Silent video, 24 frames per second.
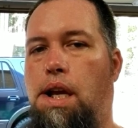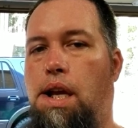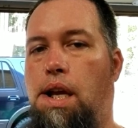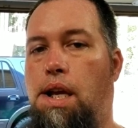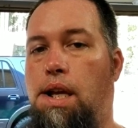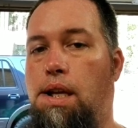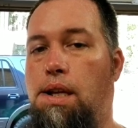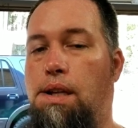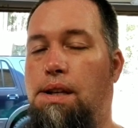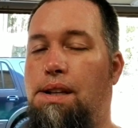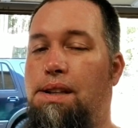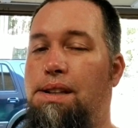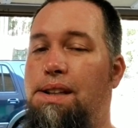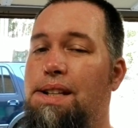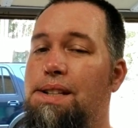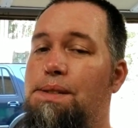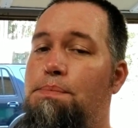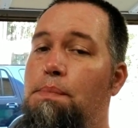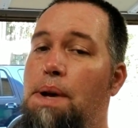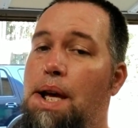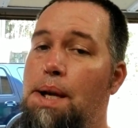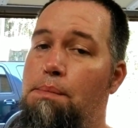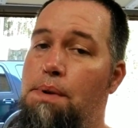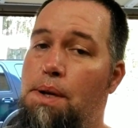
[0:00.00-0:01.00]
And
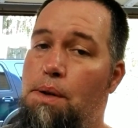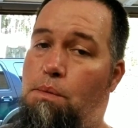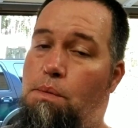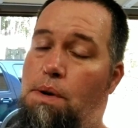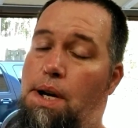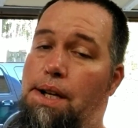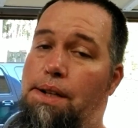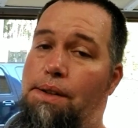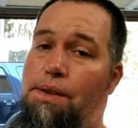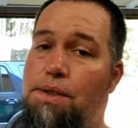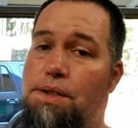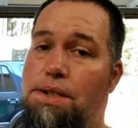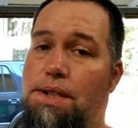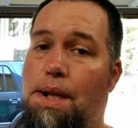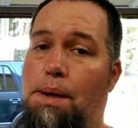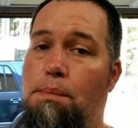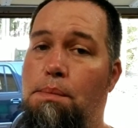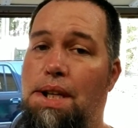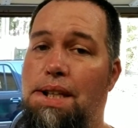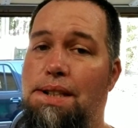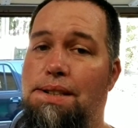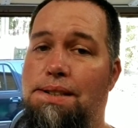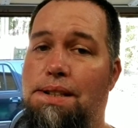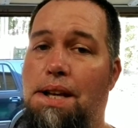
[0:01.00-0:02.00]
this may be why your
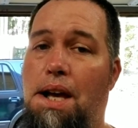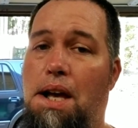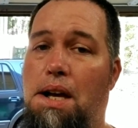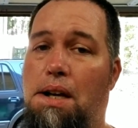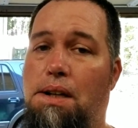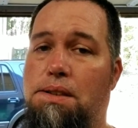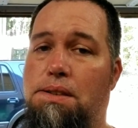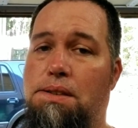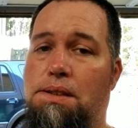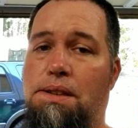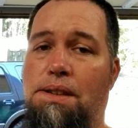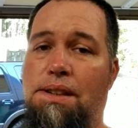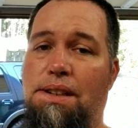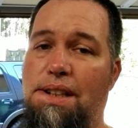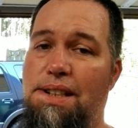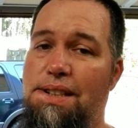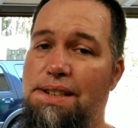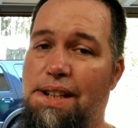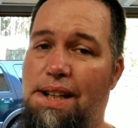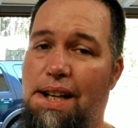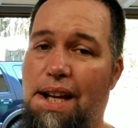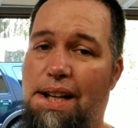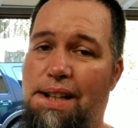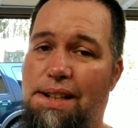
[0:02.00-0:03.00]
CB sucks, is
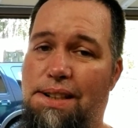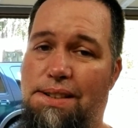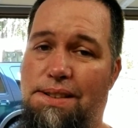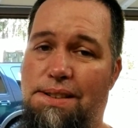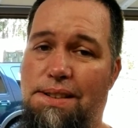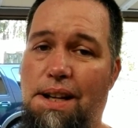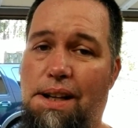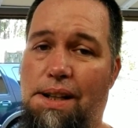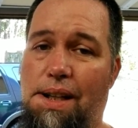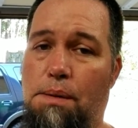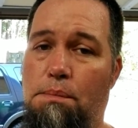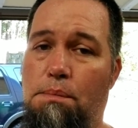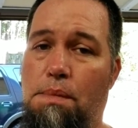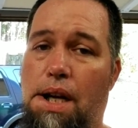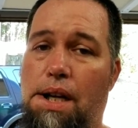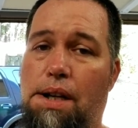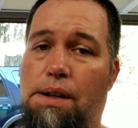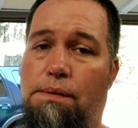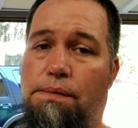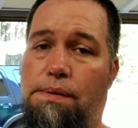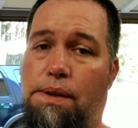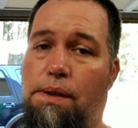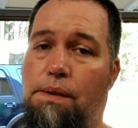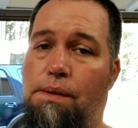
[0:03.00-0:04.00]
you got a sucky
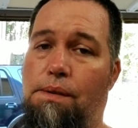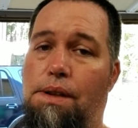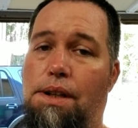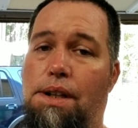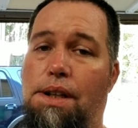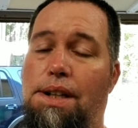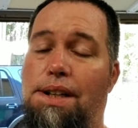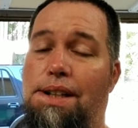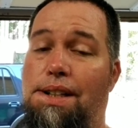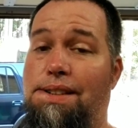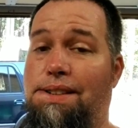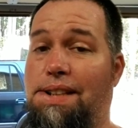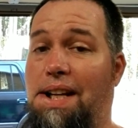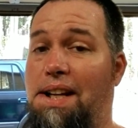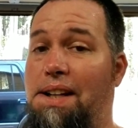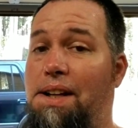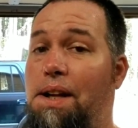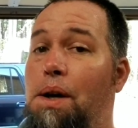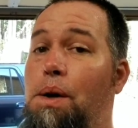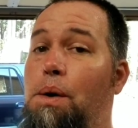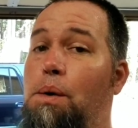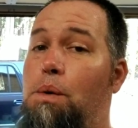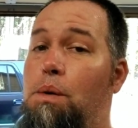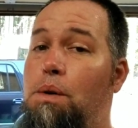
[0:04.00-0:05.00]
microphone. Because I
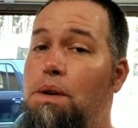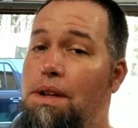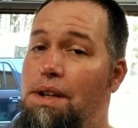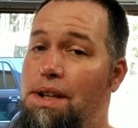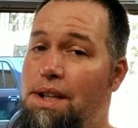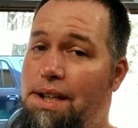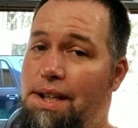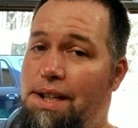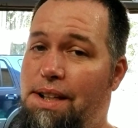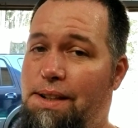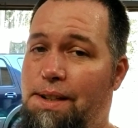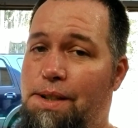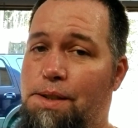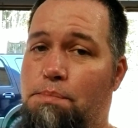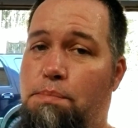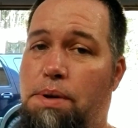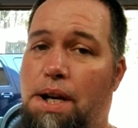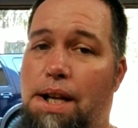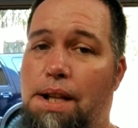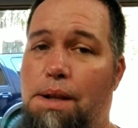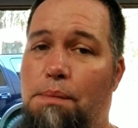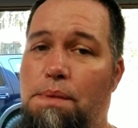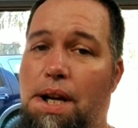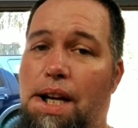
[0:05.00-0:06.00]
know in this
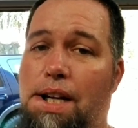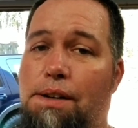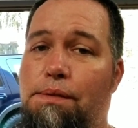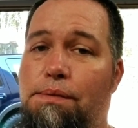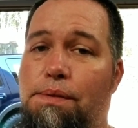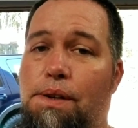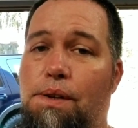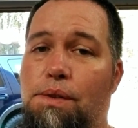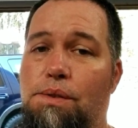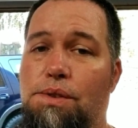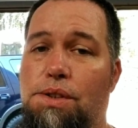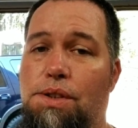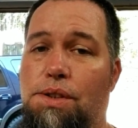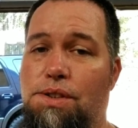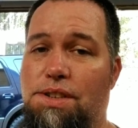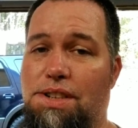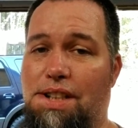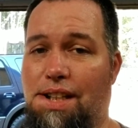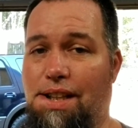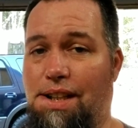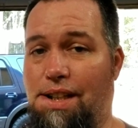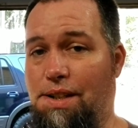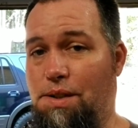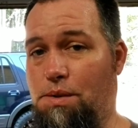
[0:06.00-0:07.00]
pile of microphones, there's
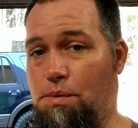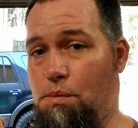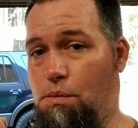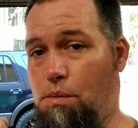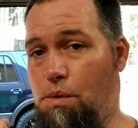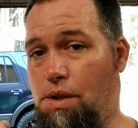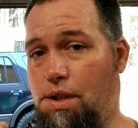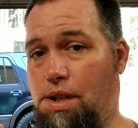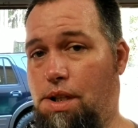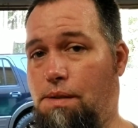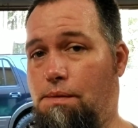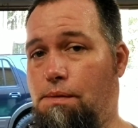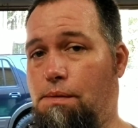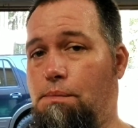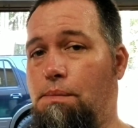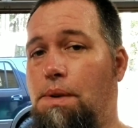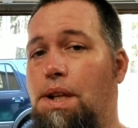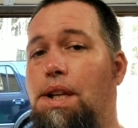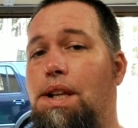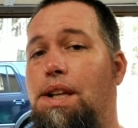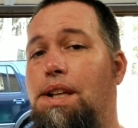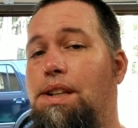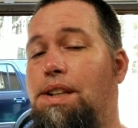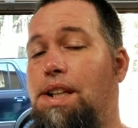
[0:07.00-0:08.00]
at least one of them
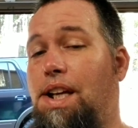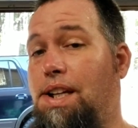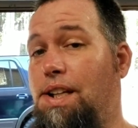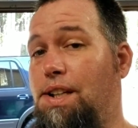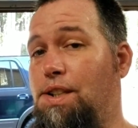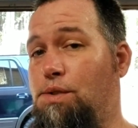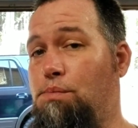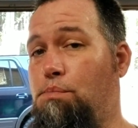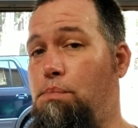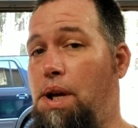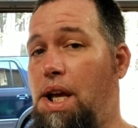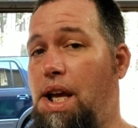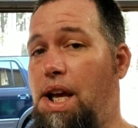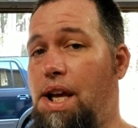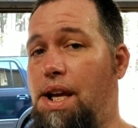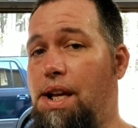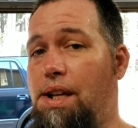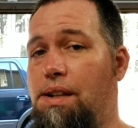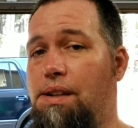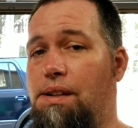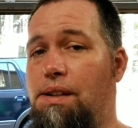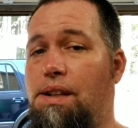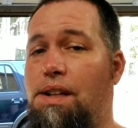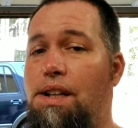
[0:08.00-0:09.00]
that is
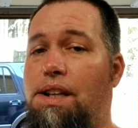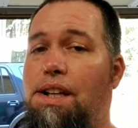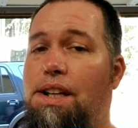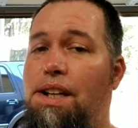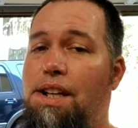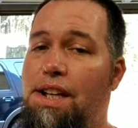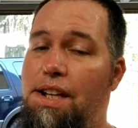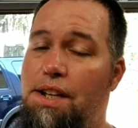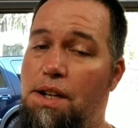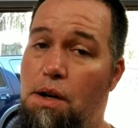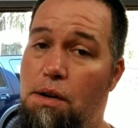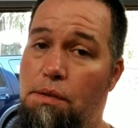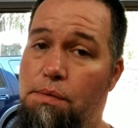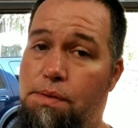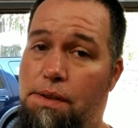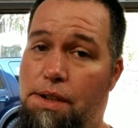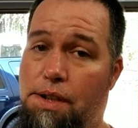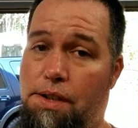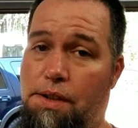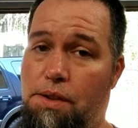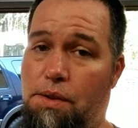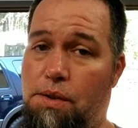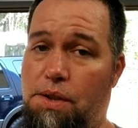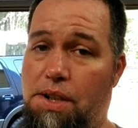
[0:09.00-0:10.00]
bad. And
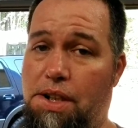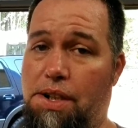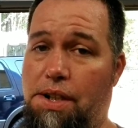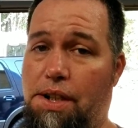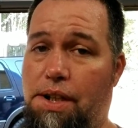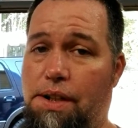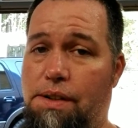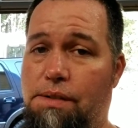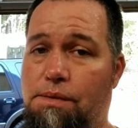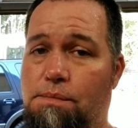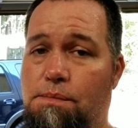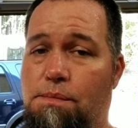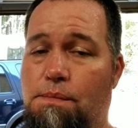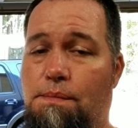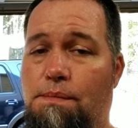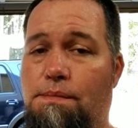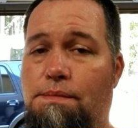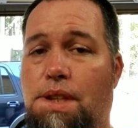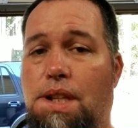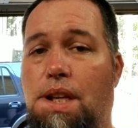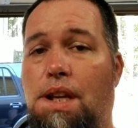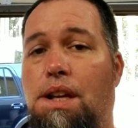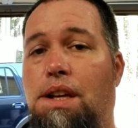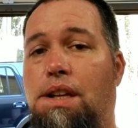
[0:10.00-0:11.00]
hopefully you'll hear
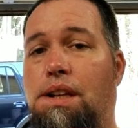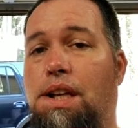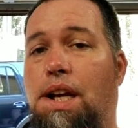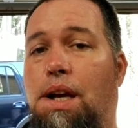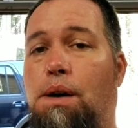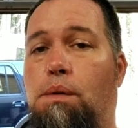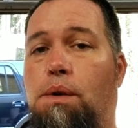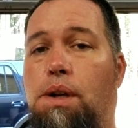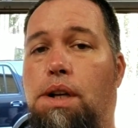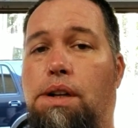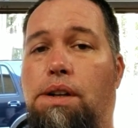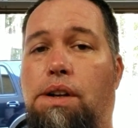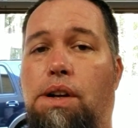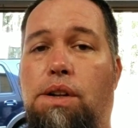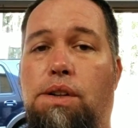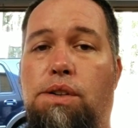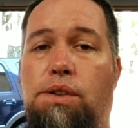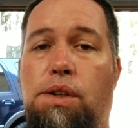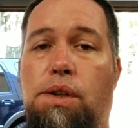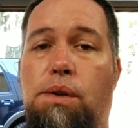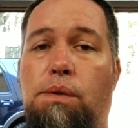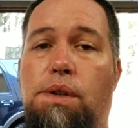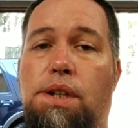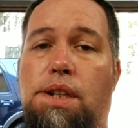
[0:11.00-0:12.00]
it. Now, what I'm going to
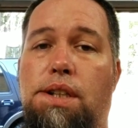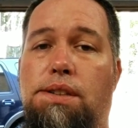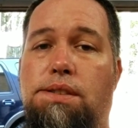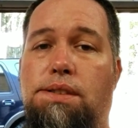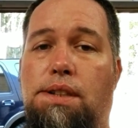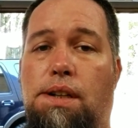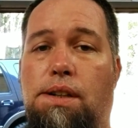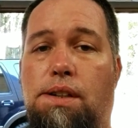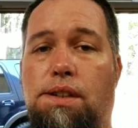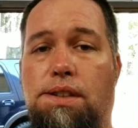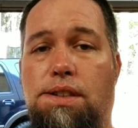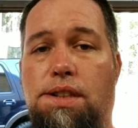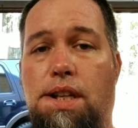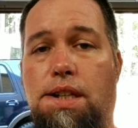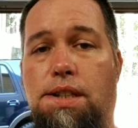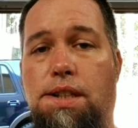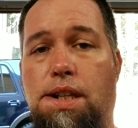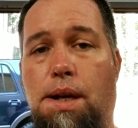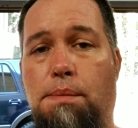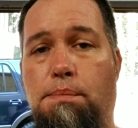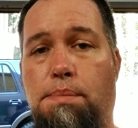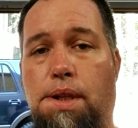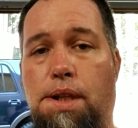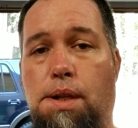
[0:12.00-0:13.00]
do is I'm going to set
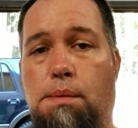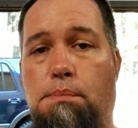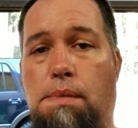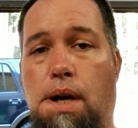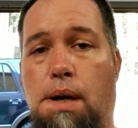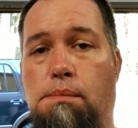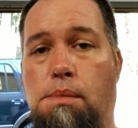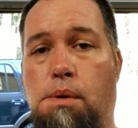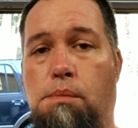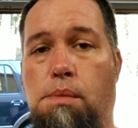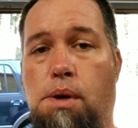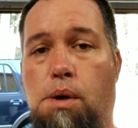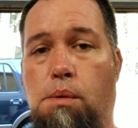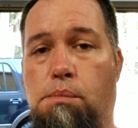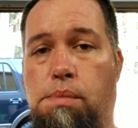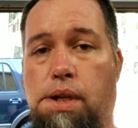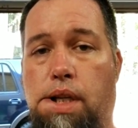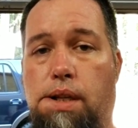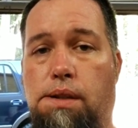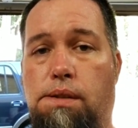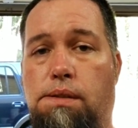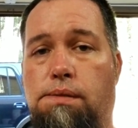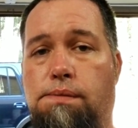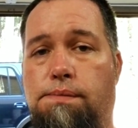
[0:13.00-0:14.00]
you up in the Mama
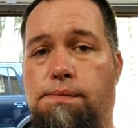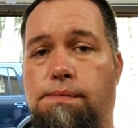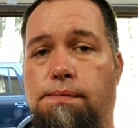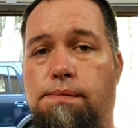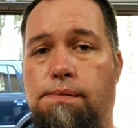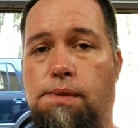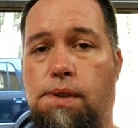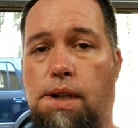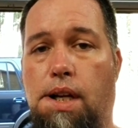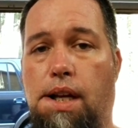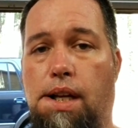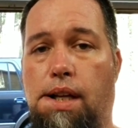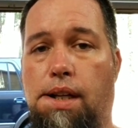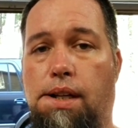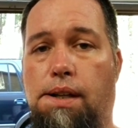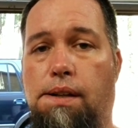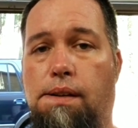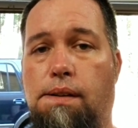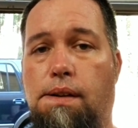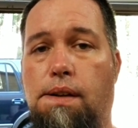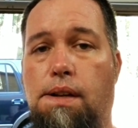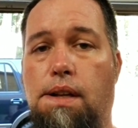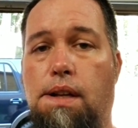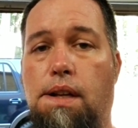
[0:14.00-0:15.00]
Mobile right
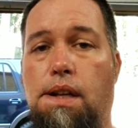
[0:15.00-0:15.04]
here